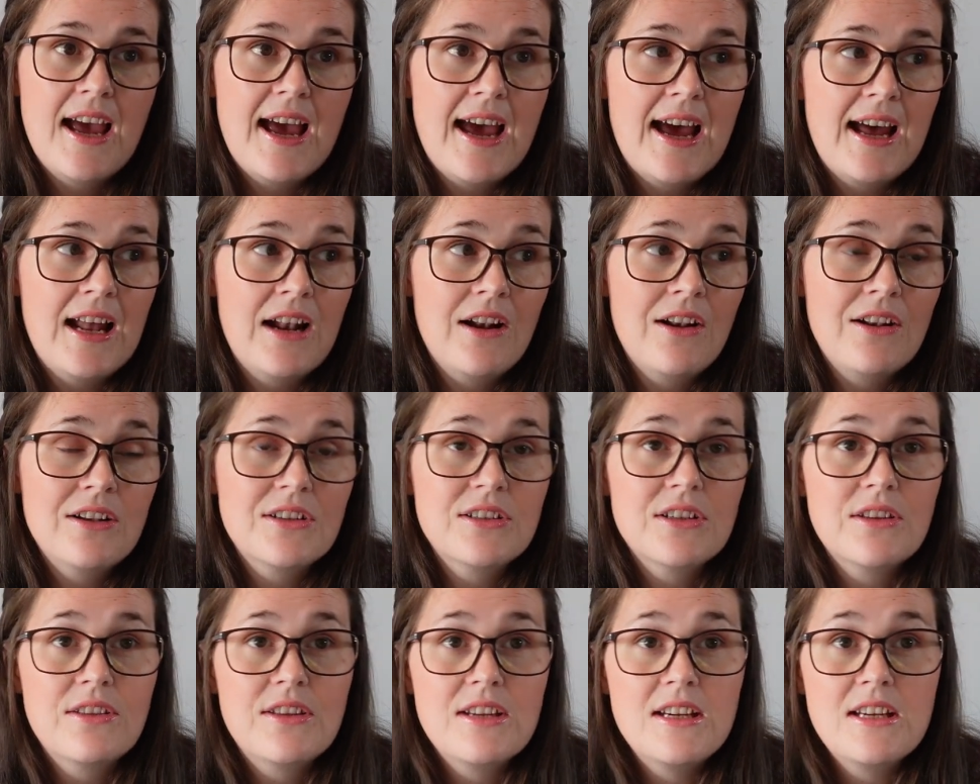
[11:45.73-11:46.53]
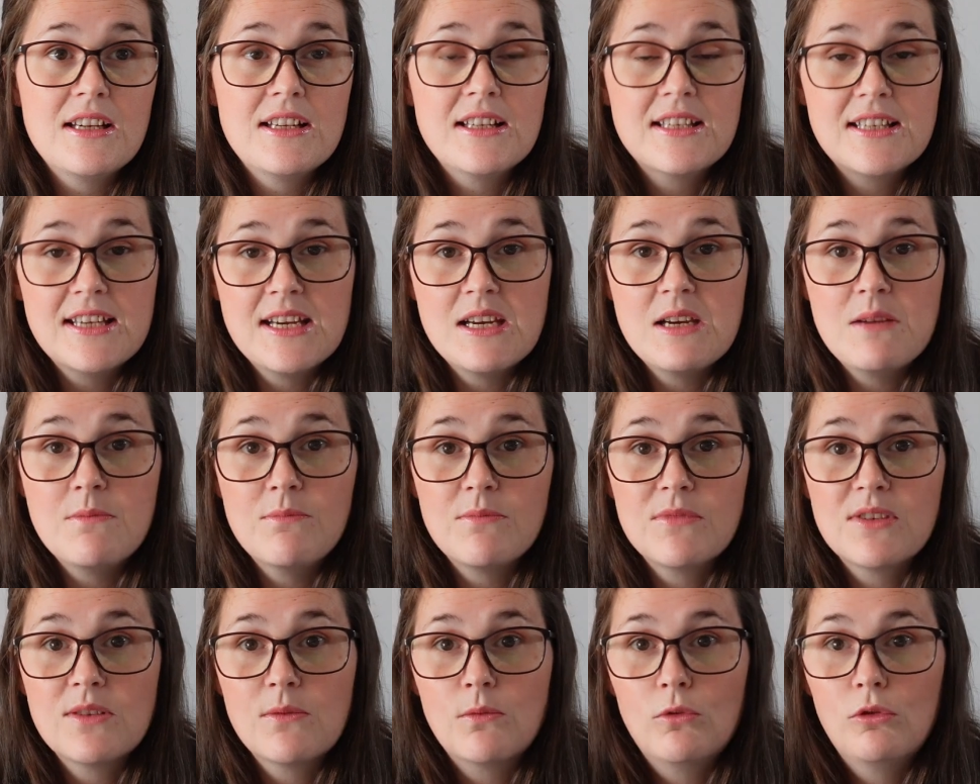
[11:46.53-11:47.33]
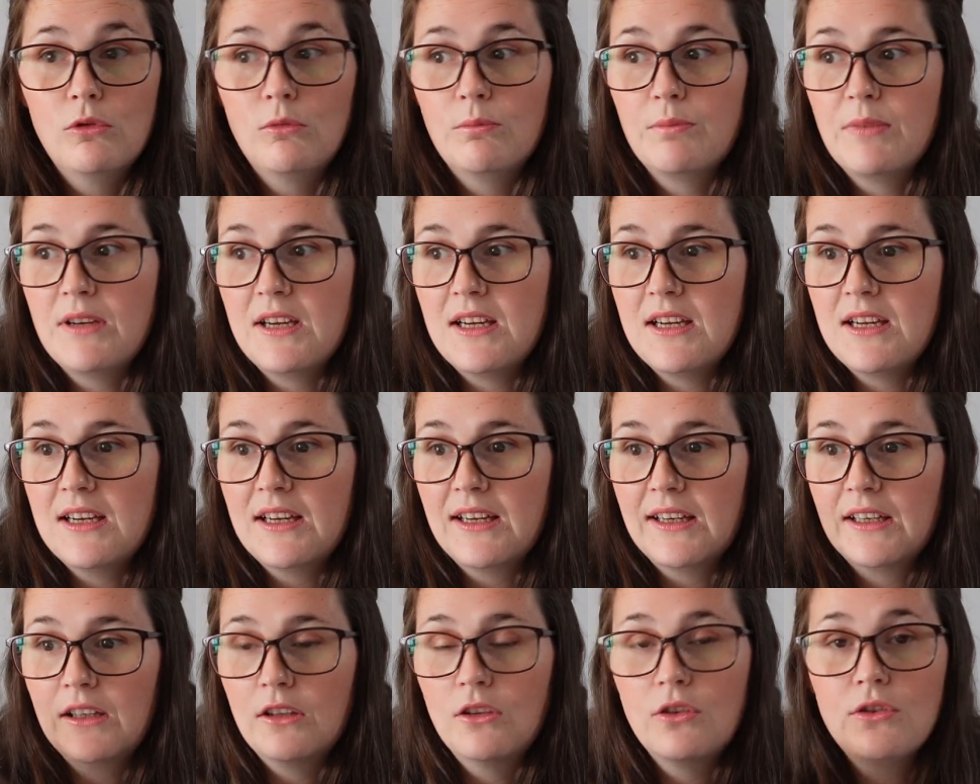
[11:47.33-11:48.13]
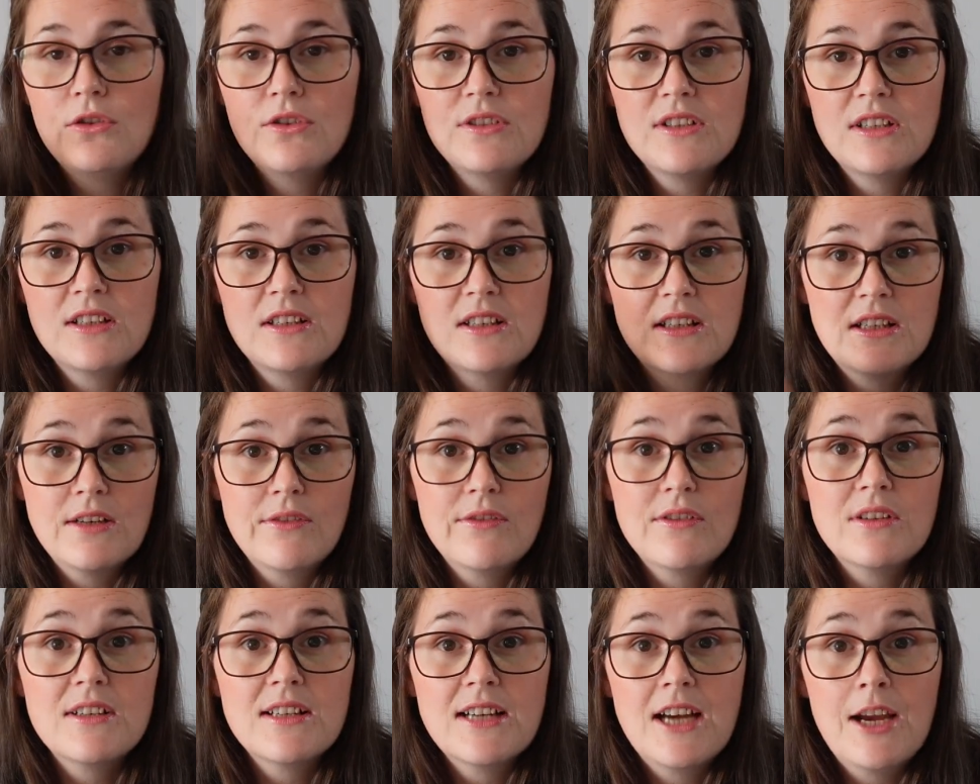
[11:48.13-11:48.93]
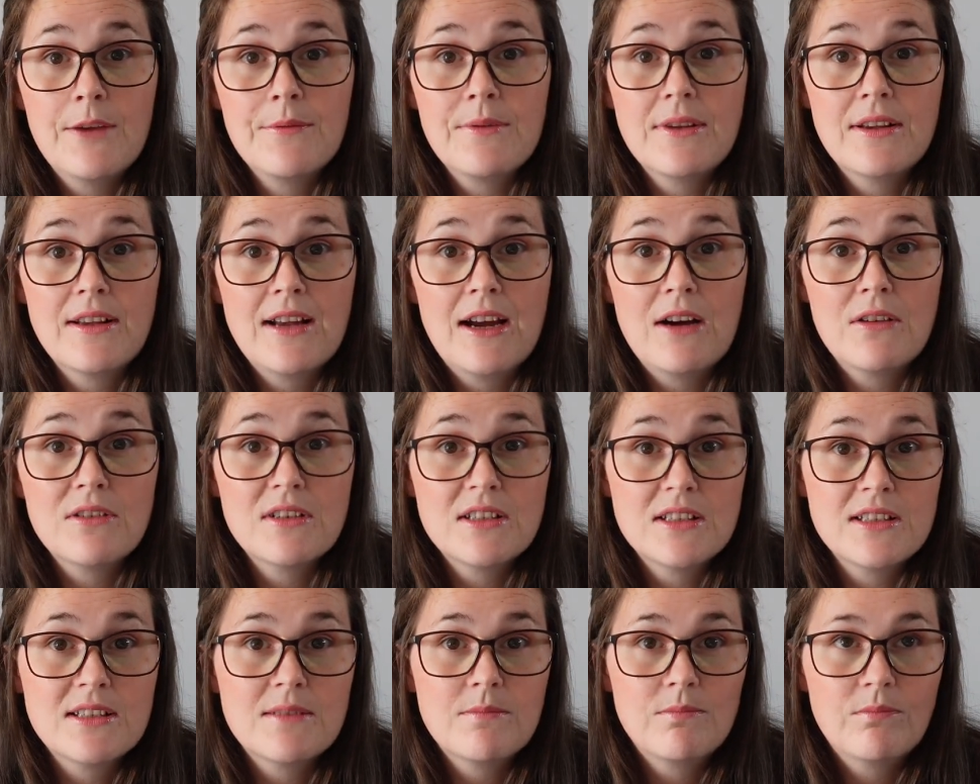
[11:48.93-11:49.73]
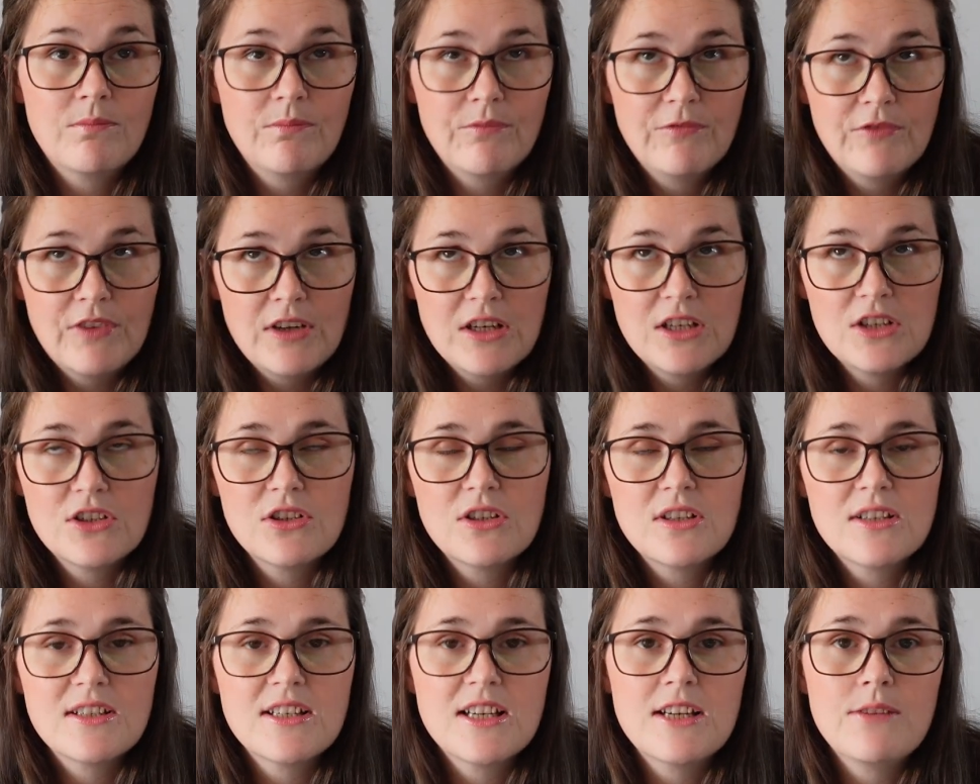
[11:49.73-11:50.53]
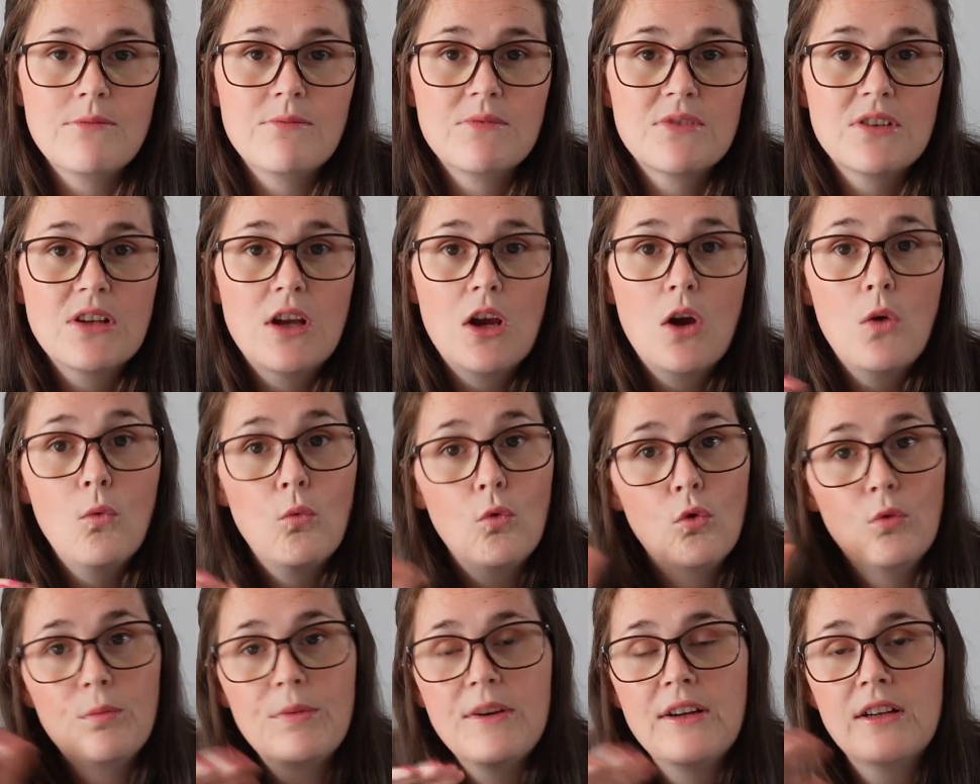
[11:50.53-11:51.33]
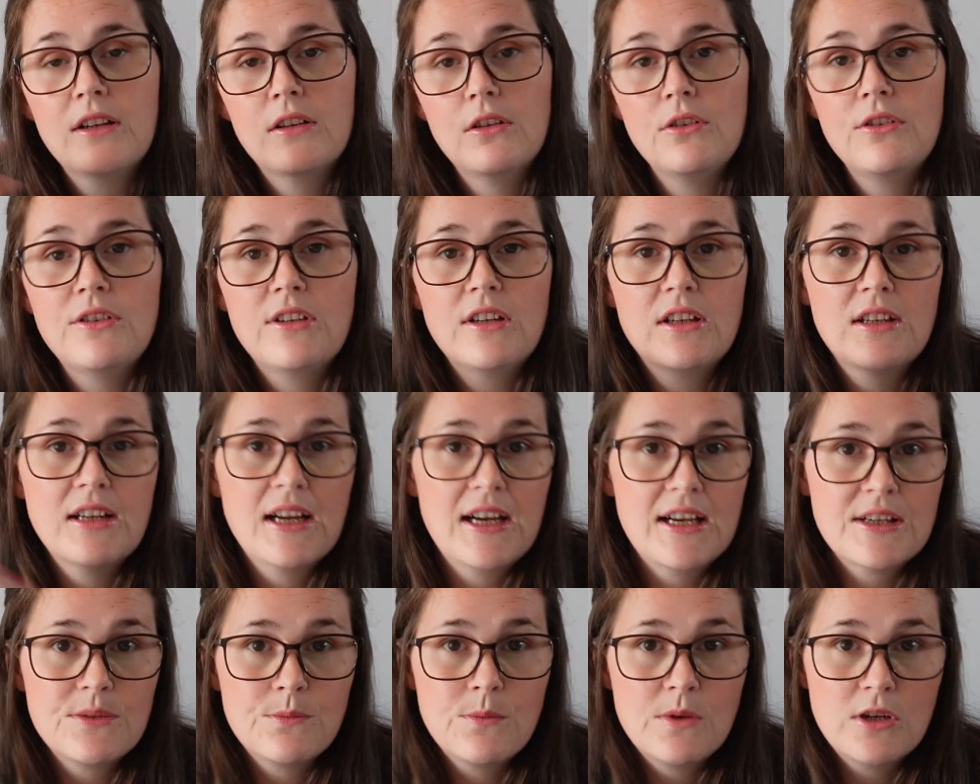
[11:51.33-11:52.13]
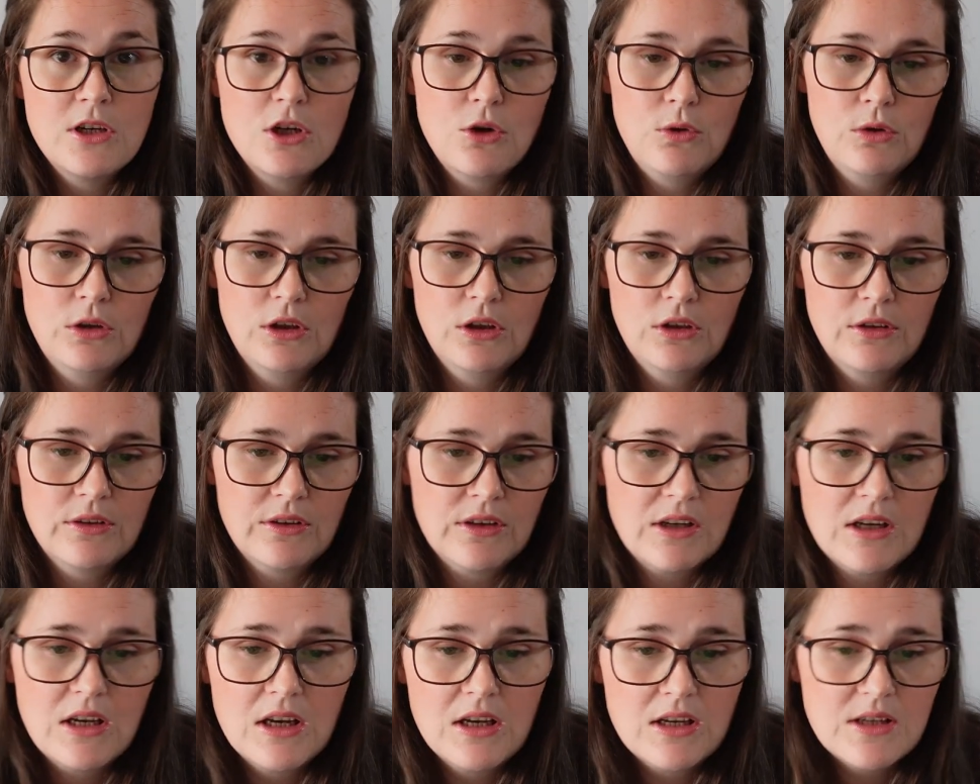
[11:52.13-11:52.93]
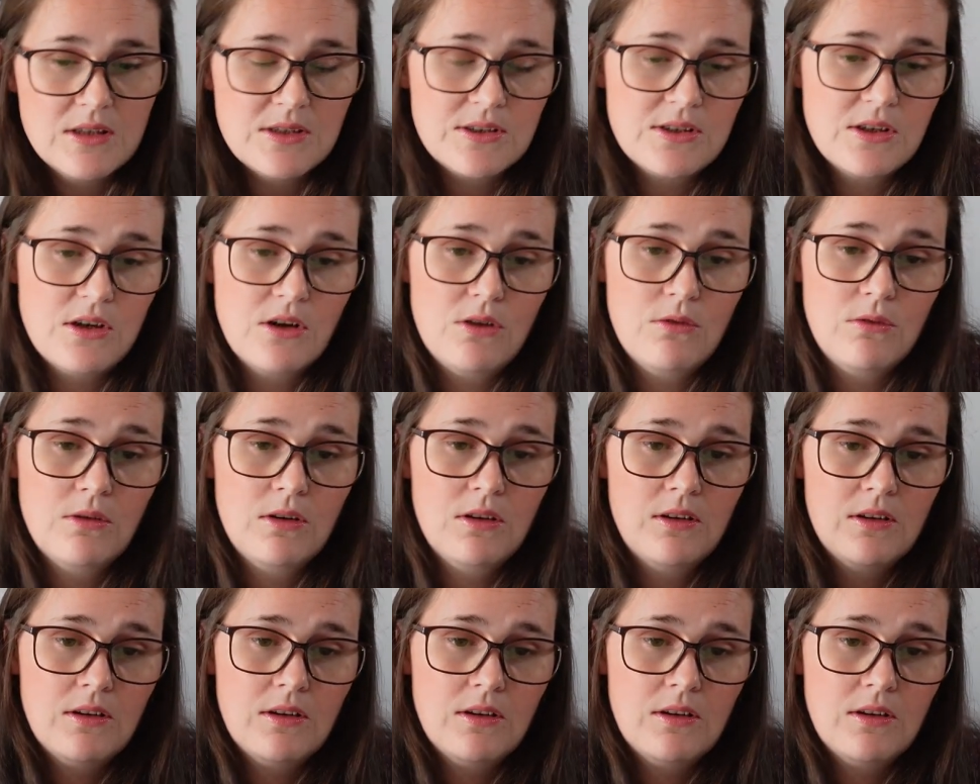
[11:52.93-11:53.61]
And the seams will be included, the different types and how to finish the seams will be included as we go along. So